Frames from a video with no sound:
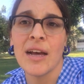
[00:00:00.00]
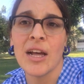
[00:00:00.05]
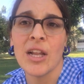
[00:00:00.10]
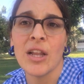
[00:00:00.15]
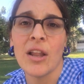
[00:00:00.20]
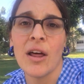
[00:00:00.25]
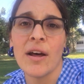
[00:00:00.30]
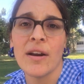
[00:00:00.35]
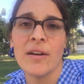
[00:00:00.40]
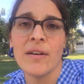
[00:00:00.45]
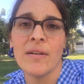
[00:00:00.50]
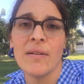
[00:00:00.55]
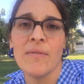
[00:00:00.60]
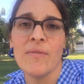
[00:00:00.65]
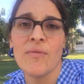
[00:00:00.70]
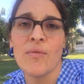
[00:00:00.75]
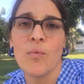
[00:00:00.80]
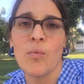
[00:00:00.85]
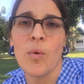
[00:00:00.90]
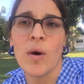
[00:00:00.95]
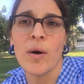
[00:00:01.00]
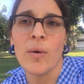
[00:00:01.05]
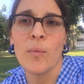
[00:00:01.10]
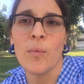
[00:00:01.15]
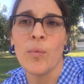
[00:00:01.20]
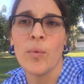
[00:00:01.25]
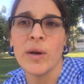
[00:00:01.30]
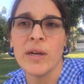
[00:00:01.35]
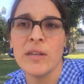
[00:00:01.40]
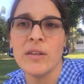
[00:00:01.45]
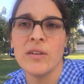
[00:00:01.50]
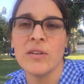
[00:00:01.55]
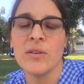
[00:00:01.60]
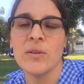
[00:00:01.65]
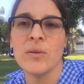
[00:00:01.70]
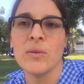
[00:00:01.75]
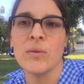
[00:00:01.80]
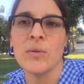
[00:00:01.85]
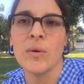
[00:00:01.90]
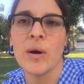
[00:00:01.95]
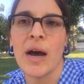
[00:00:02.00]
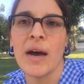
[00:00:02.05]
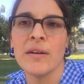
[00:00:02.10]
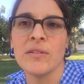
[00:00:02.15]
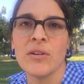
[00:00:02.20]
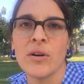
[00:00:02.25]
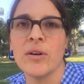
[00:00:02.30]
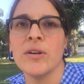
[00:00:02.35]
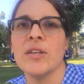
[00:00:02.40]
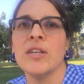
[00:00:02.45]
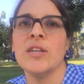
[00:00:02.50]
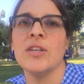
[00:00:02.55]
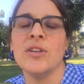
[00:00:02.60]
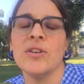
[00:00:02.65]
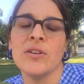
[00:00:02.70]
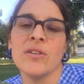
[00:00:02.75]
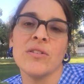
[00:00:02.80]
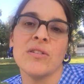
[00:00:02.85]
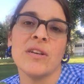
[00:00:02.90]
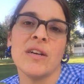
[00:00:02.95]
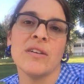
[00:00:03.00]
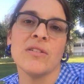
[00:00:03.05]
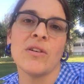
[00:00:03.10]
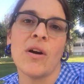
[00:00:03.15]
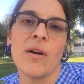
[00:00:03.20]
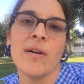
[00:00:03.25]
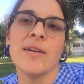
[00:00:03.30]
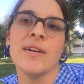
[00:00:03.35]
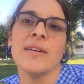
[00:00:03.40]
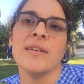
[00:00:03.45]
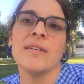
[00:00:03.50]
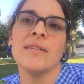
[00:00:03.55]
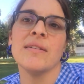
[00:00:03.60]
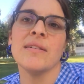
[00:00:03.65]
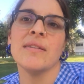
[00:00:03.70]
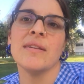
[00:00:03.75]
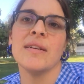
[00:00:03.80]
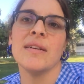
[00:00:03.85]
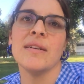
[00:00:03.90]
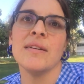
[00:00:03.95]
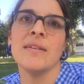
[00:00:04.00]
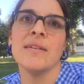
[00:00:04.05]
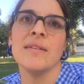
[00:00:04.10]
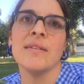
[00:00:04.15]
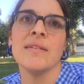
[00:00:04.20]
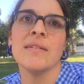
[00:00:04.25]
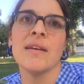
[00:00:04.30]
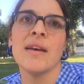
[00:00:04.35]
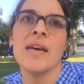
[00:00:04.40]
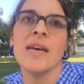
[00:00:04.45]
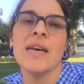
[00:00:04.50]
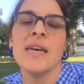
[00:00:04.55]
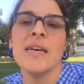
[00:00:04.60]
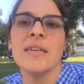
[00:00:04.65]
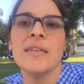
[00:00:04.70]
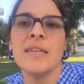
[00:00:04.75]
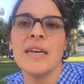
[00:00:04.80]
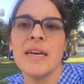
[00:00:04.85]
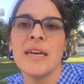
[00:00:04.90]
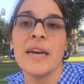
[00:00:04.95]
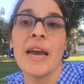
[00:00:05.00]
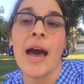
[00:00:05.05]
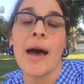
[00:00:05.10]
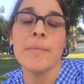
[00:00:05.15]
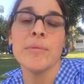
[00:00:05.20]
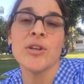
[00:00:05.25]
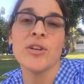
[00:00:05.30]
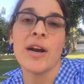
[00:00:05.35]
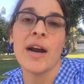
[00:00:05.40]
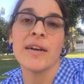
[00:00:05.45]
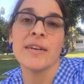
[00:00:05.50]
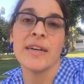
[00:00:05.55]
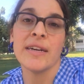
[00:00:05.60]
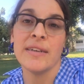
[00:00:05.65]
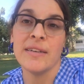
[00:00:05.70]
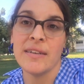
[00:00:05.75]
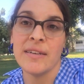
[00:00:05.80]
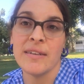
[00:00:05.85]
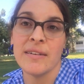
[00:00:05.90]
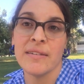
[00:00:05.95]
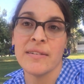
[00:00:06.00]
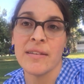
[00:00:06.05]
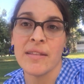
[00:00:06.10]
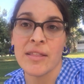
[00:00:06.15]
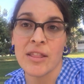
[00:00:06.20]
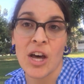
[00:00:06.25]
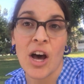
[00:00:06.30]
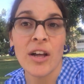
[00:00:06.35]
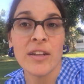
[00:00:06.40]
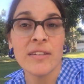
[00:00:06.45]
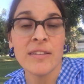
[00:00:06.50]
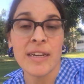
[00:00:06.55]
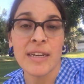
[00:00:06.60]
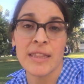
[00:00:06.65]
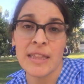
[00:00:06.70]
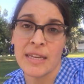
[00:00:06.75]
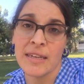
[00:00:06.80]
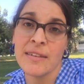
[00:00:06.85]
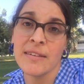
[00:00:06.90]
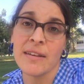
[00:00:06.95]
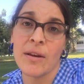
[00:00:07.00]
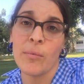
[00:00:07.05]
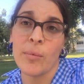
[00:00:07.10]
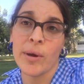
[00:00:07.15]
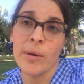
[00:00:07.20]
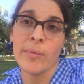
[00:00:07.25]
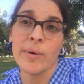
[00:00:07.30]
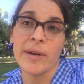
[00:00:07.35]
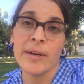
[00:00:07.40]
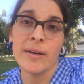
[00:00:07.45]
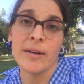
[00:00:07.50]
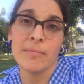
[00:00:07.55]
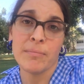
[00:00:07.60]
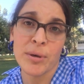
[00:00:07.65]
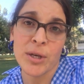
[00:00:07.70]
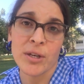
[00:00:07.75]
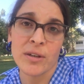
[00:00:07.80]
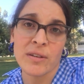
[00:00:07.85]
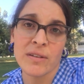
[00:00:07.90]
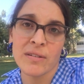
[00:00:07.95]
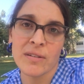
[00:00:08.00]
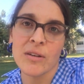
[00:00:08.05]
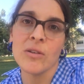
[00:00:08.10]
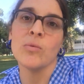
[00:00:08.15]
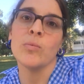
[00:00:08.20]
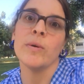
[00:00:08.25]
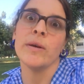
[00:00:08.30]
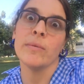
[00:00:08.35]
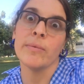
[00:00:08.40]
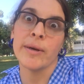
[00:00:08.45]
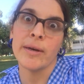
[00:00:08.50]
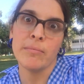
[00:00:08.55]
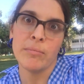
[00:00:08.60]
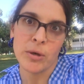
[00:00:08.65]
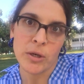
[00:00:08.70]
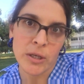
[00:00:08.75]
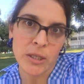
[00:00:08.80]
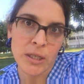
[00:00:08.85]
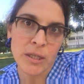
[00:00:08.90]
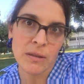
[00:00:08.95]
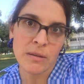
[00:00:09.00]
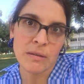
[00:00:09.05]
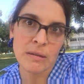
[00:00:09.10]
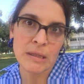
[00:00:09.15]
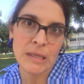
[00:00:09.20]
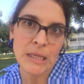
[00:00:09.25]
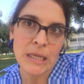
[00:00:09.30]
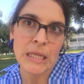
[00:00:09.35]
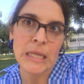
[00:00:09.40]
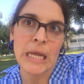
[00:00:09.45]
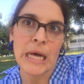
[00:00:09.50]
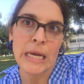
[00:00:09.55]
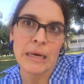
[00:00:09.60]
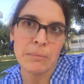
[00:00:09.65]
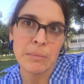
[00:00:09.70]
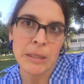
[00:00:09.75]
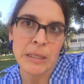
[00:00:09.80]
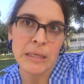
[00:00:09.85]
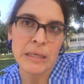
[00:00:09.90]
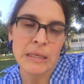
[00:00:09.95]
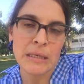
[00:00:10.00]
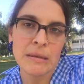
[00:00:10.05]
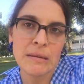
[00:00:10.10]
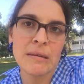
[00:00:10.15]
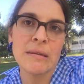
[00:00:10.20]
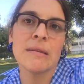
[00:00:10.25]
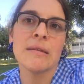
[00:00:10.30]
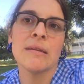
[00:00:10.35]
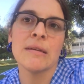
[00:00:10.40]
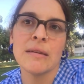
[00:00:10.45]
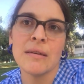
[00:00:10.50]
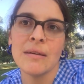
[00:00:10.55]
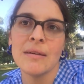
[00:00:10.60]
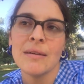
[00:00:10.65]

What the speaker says: A lot of what we do as art teachers and as artists is take abstract ideas and thoughts, like things that we read in books, because we read books, a lot of books.